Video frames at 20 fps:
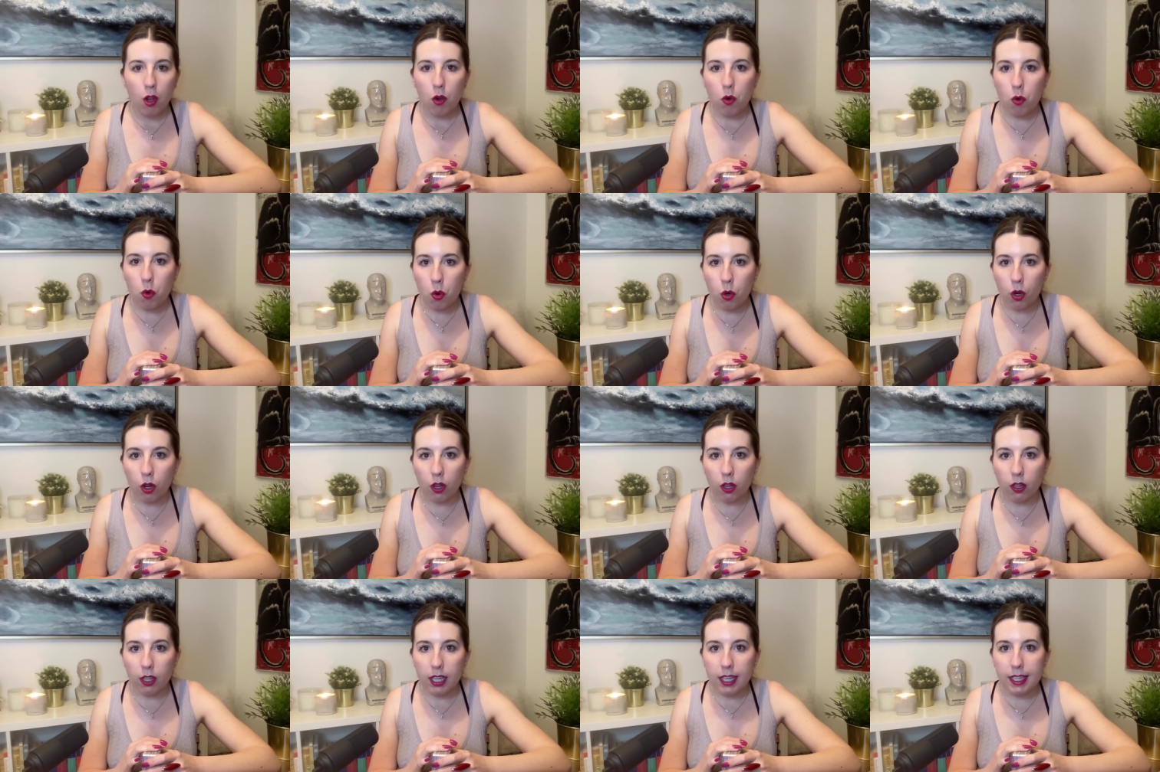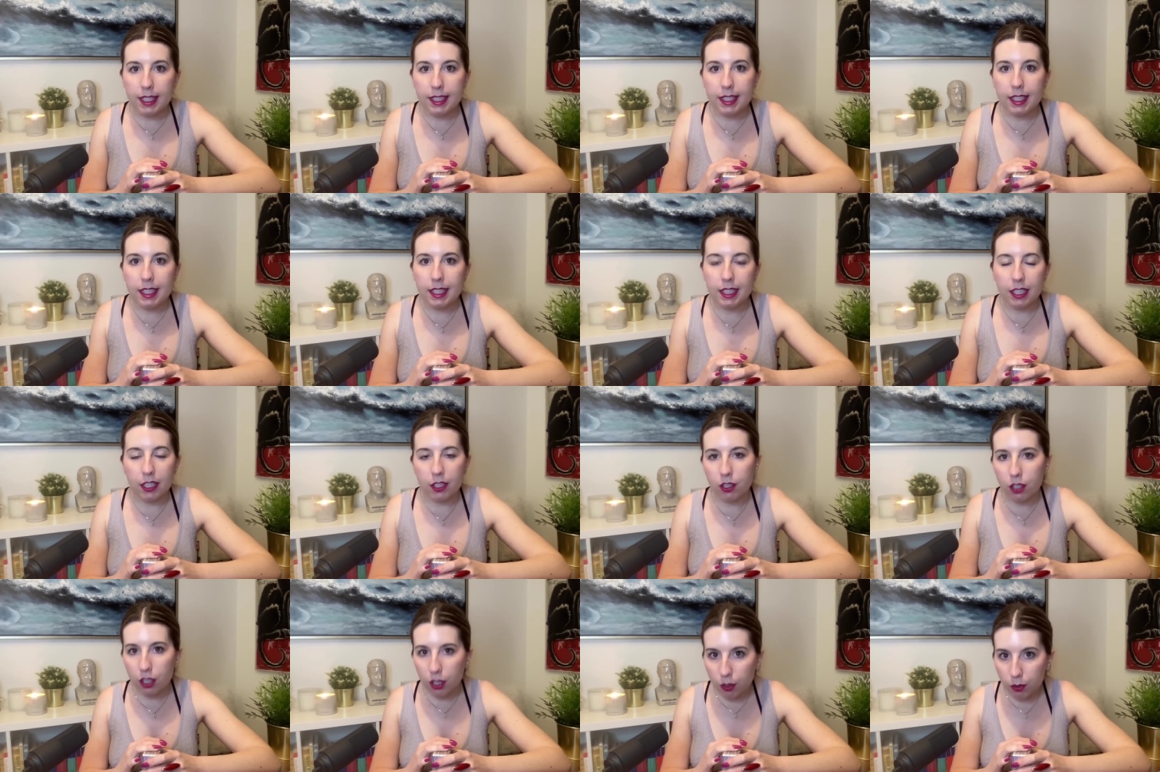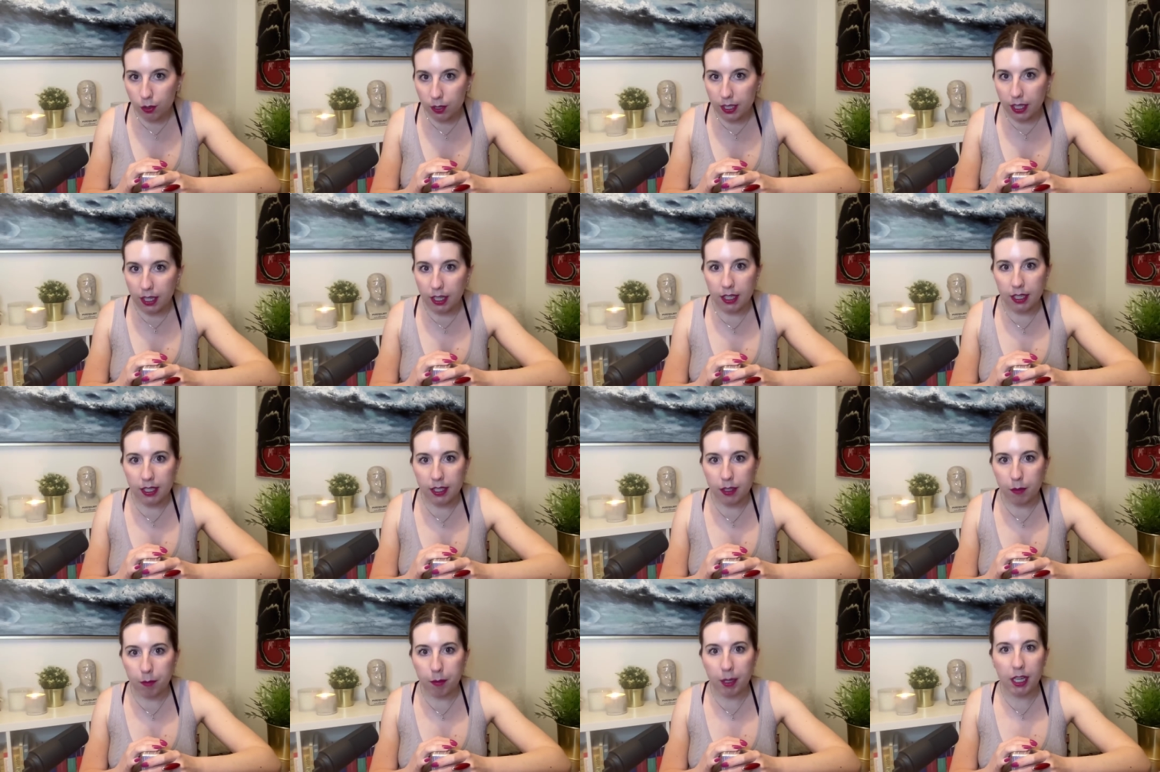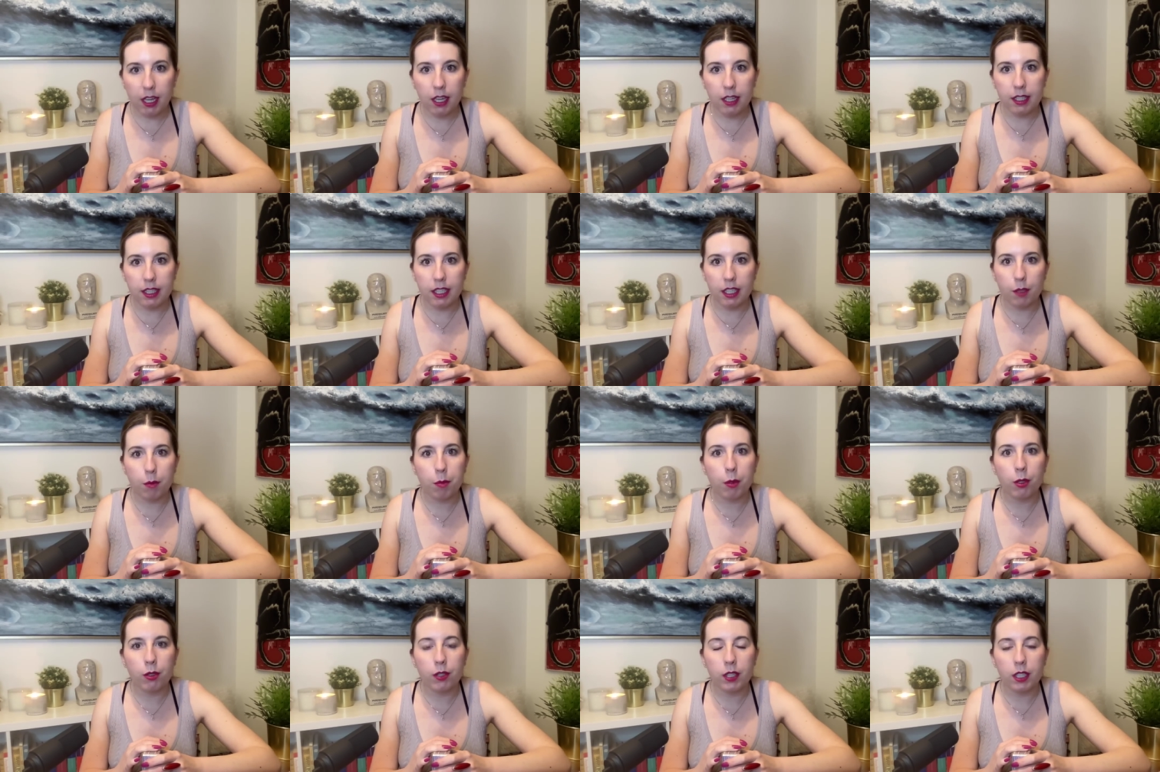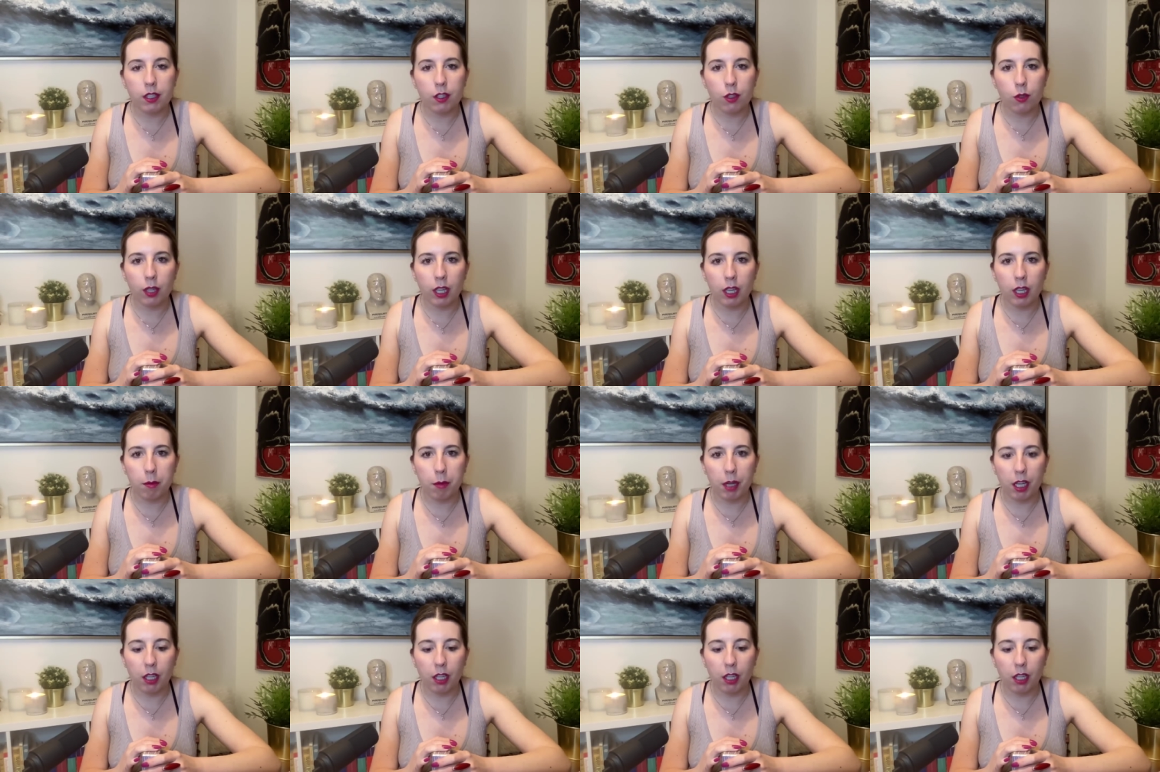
Or is this excuses because this person is stringing me